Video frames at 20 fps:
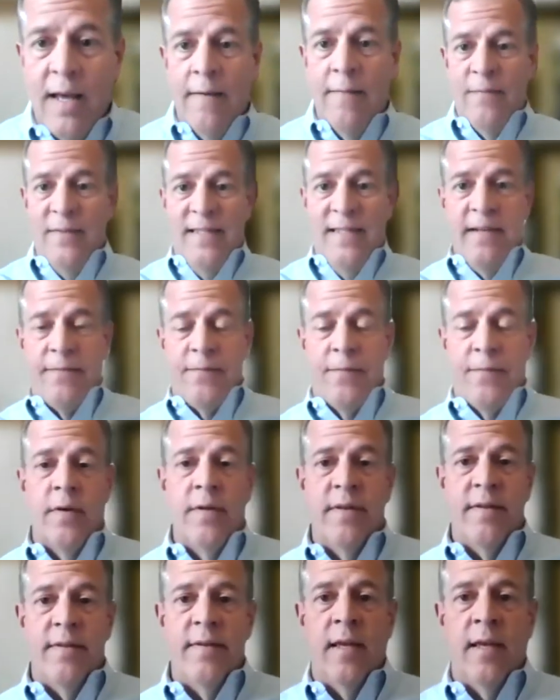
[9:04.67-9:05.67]
of
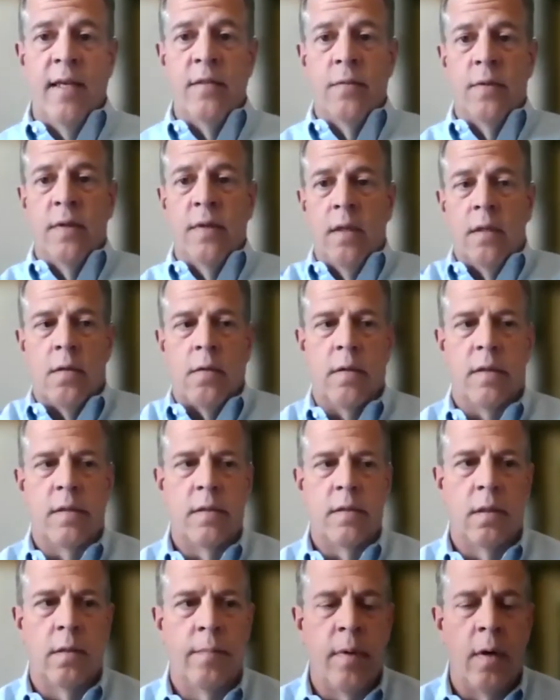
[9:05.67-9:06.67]
different things within
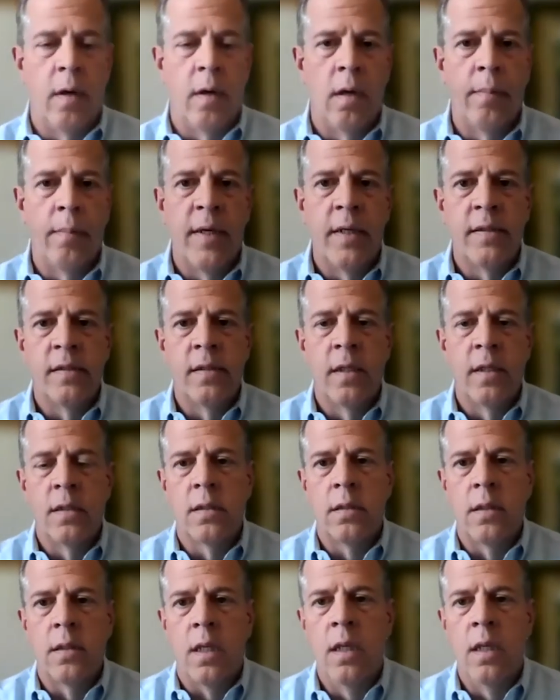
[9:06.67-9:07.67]
Crystal Ball, but
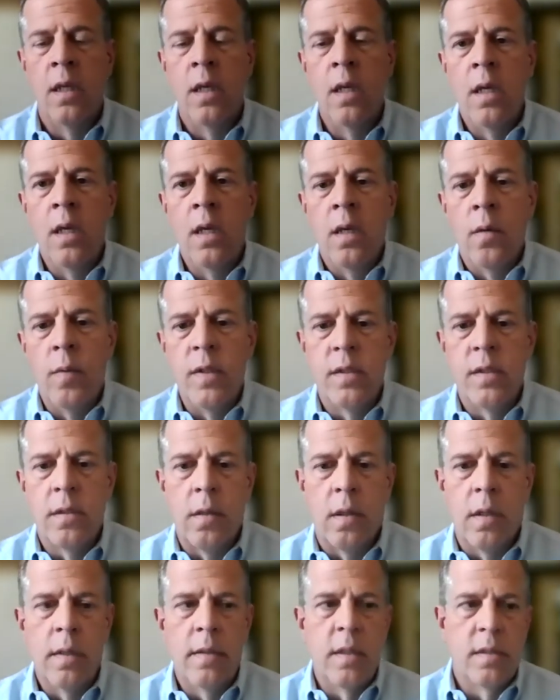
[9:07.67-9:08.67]
essentially we
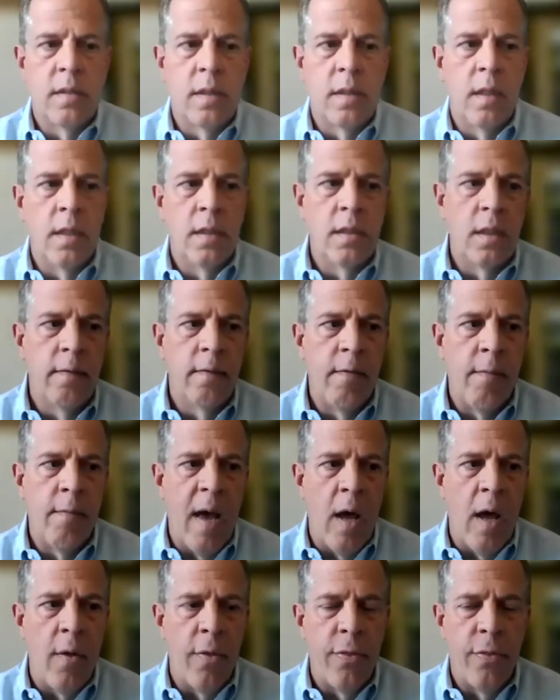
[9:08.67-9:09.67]
started this initiative
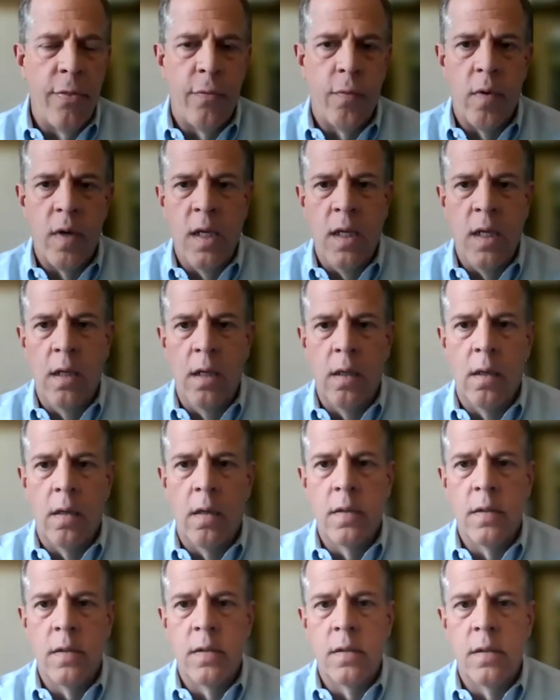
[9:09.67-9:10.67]
about 3
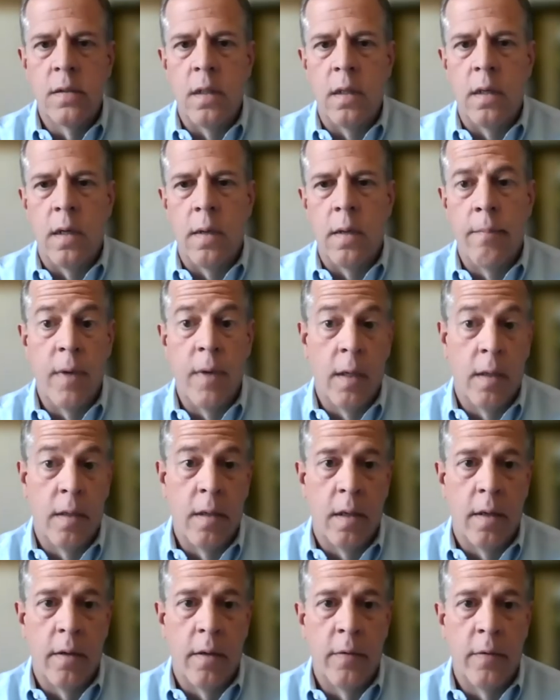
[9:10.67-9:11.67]
years
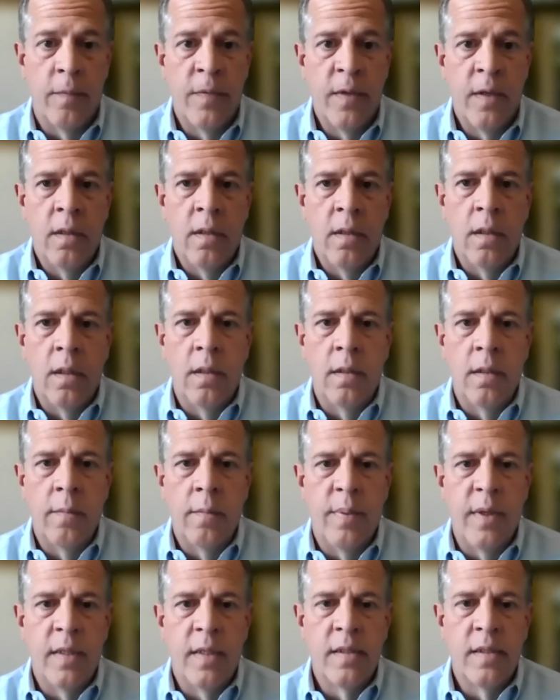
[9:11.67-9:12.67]
ago in the
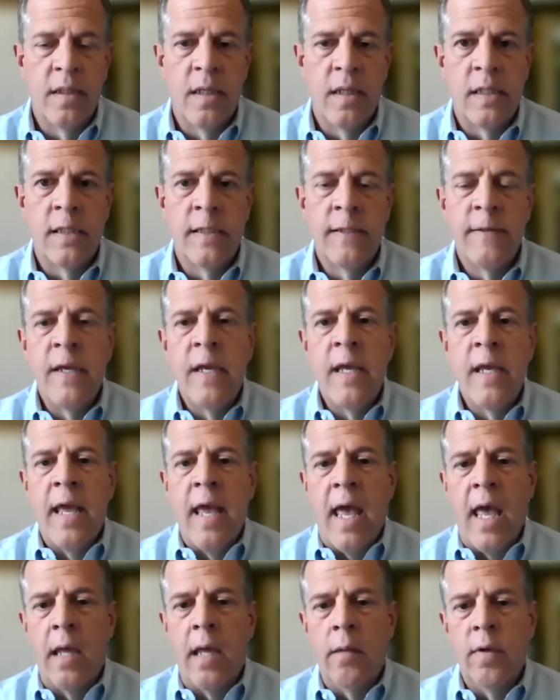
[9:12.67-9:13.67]
business.
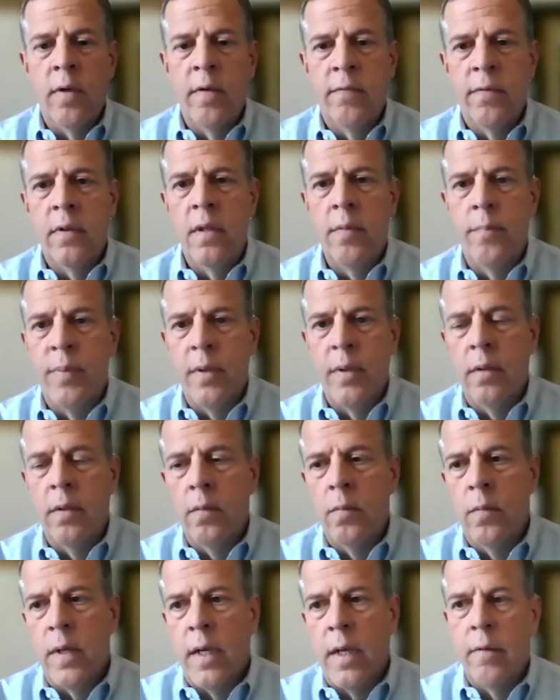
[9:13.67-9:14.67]
And we've really
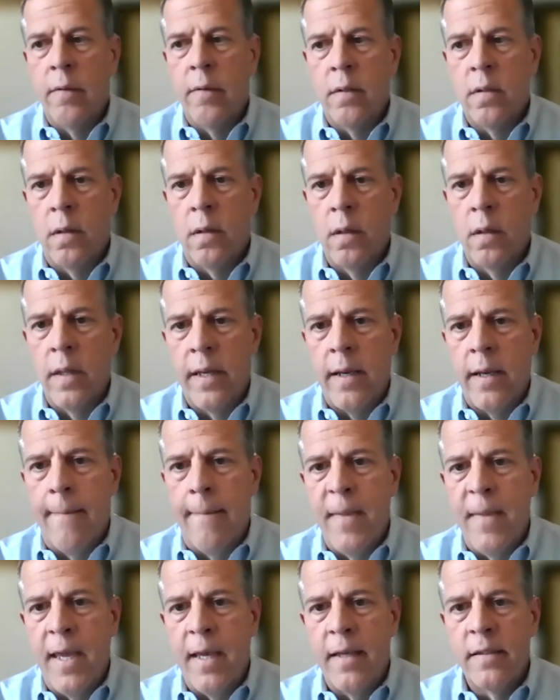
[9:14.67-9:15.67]
built what I would call like a
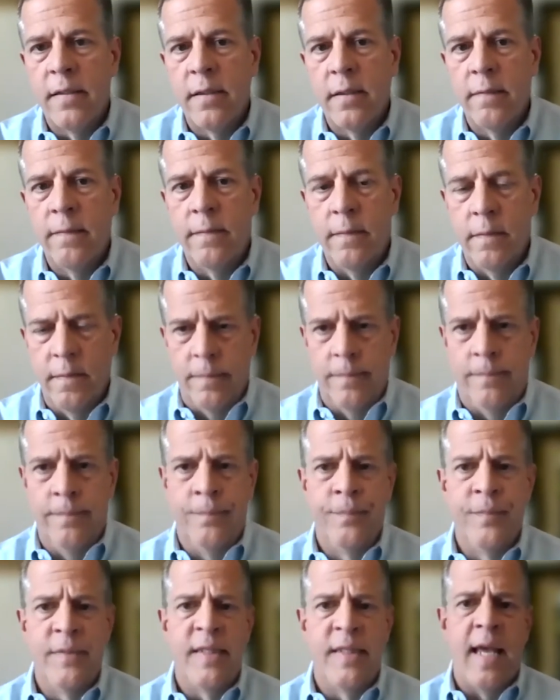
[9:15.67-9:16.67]
massive
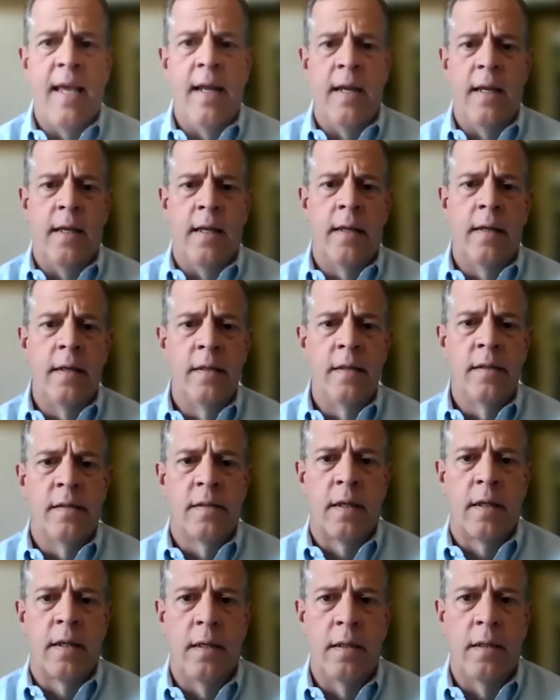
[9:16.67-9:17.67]
data and
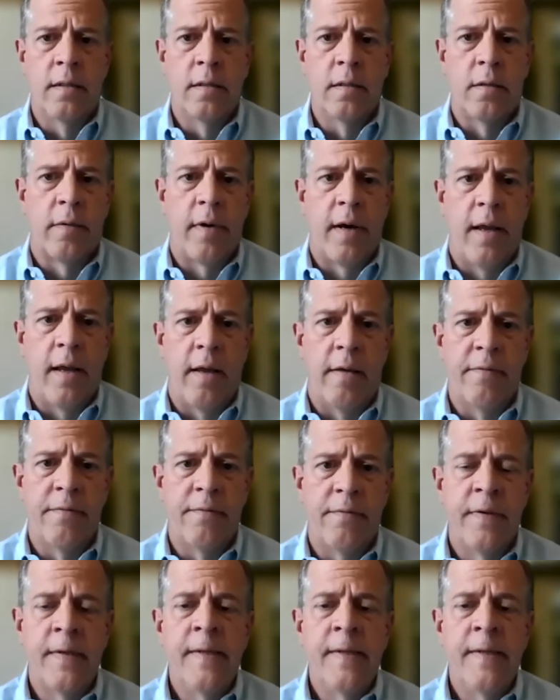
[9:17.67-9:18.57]
insights graph